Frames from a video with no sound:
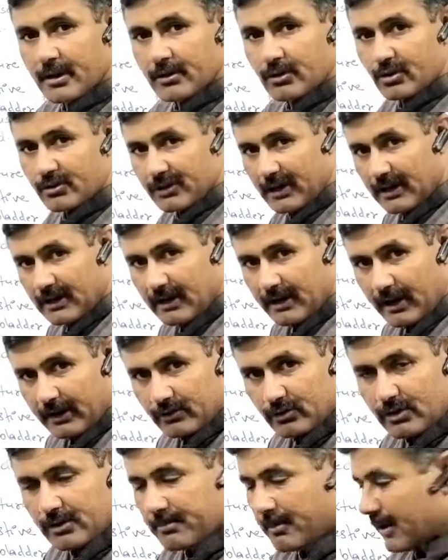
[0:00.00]
So tendon
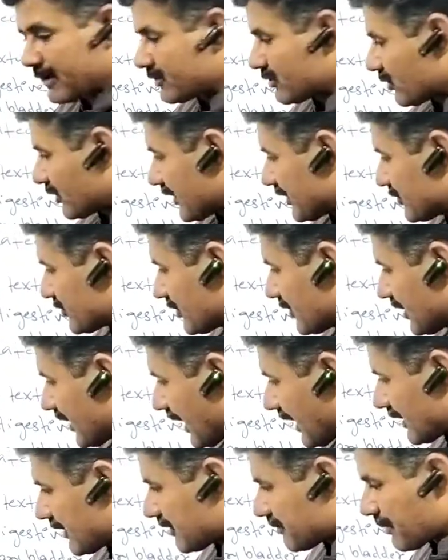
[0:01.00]
actually makes origin,
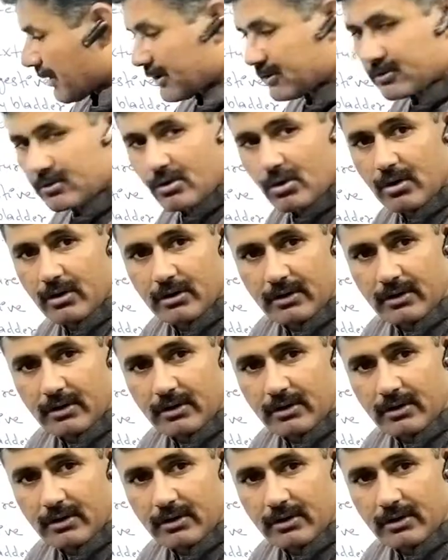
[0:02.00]
and it makes